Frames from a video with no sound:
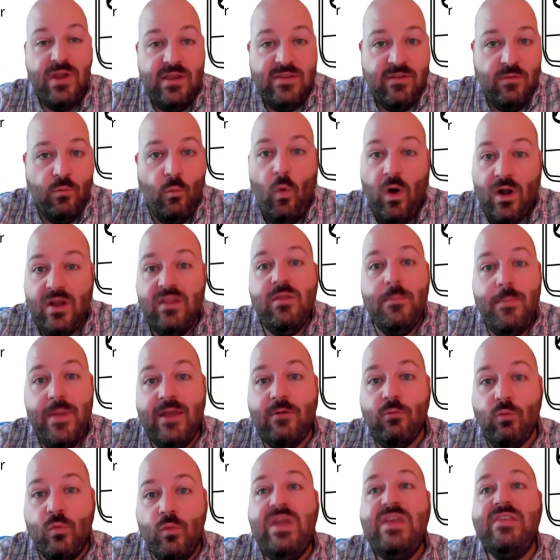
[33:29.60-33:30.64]
one of the big
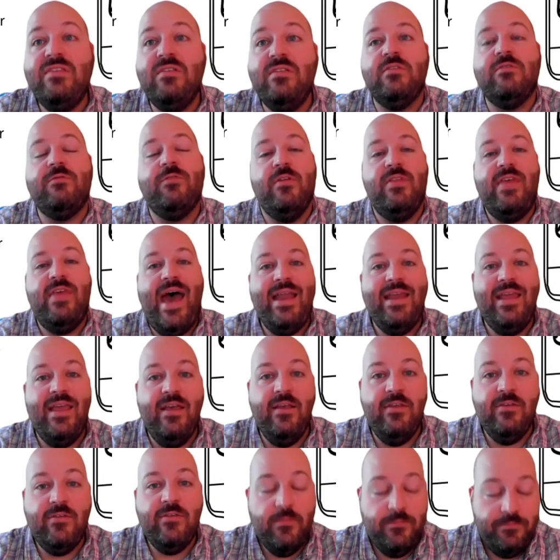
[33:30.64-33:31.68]
reasons for that
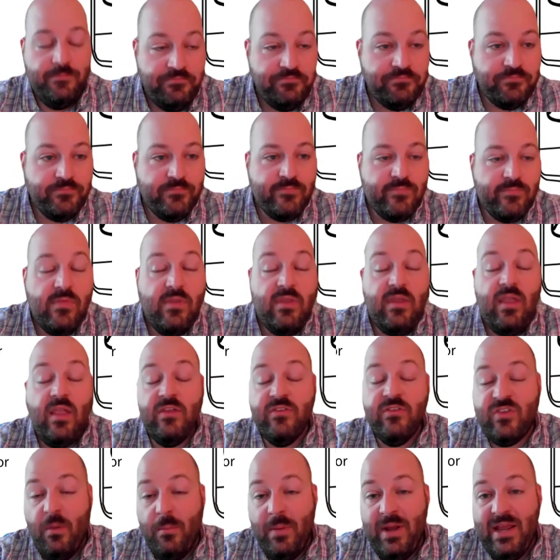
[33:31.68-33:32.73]
is
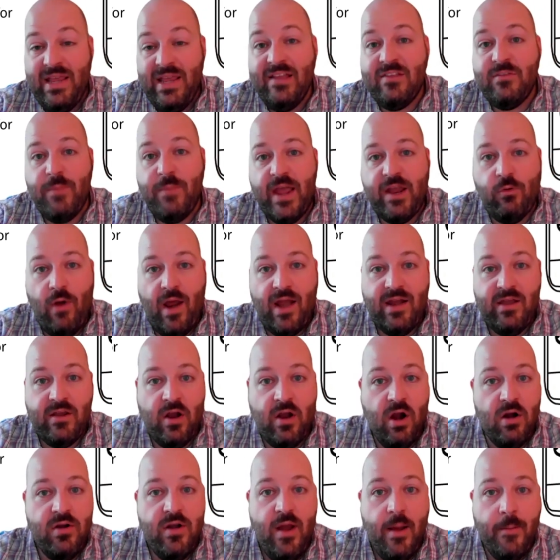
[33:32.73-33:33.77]
somebody gets my credit
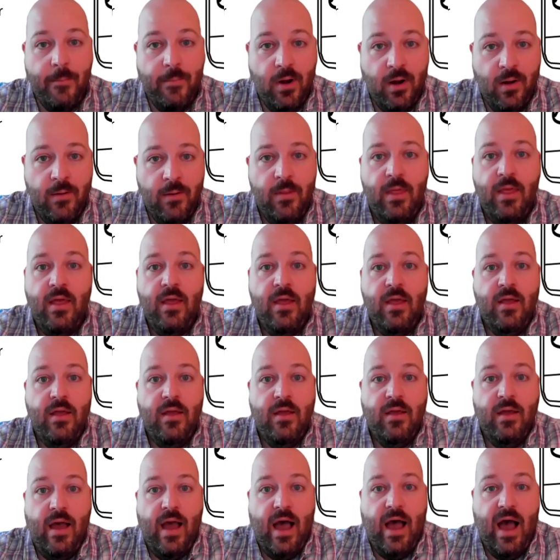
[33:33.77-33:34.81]
card number.
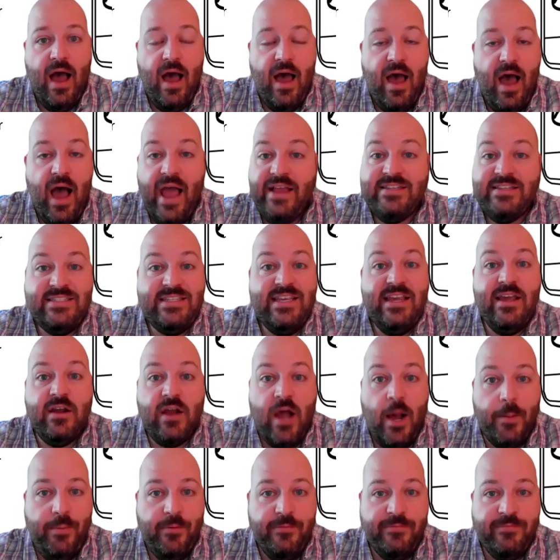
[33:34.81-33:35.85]
I see a
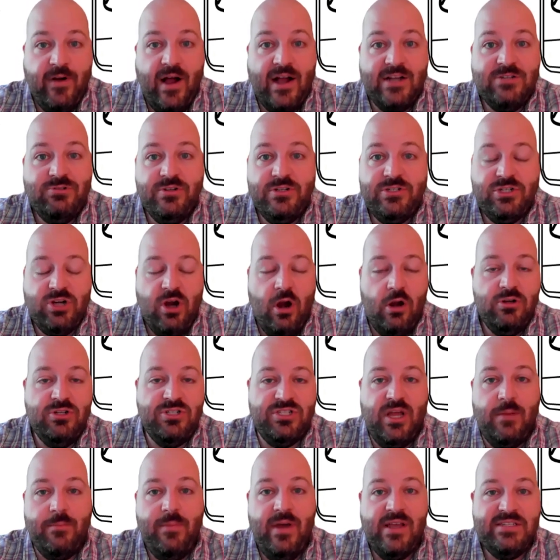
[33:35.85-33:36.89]
couple fraudulent charges
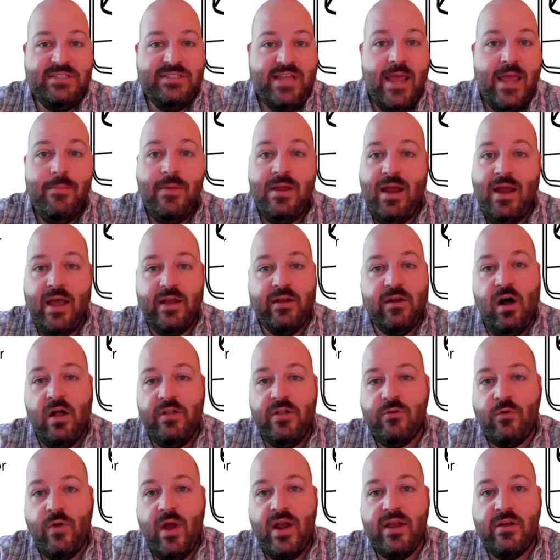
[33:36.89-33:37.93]
on my statement. I call the
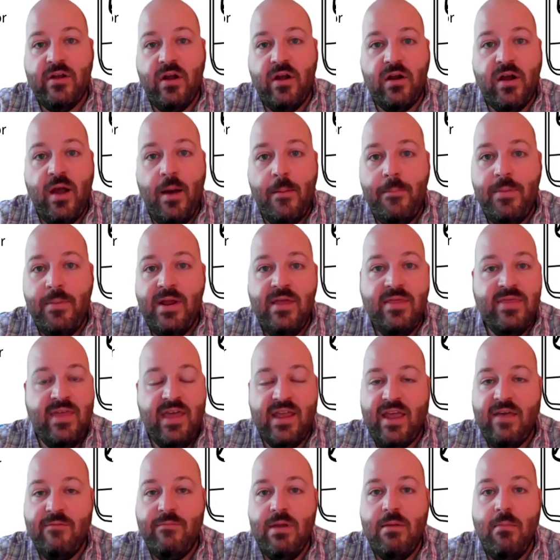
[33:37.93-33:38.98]
credit card company. They
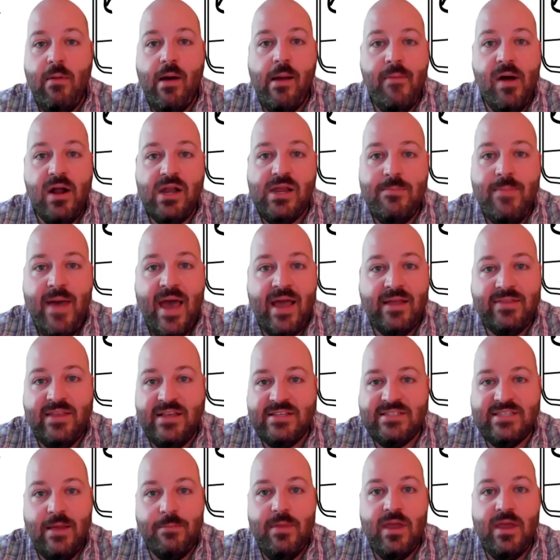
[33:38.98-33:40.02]
give me my money back. They
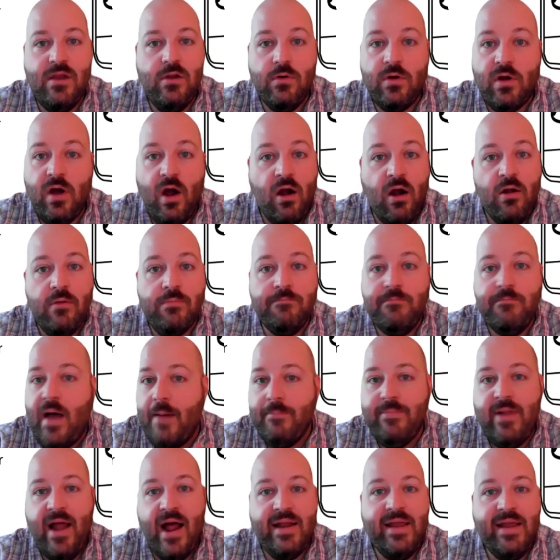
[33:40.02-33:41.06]
send me a new card. I'm
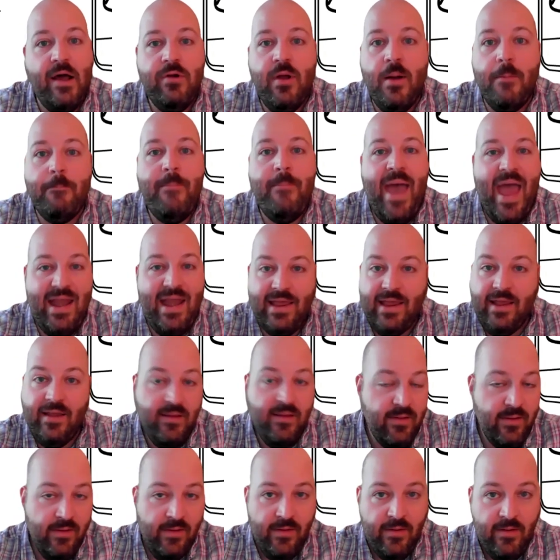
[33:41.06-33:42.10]
not out a penny,
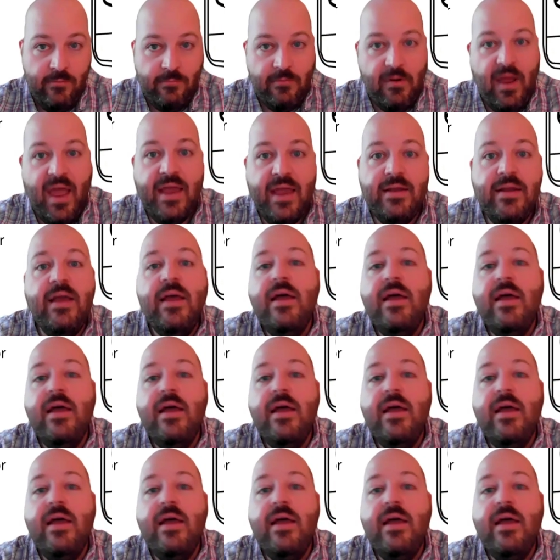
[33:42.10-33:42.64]
right?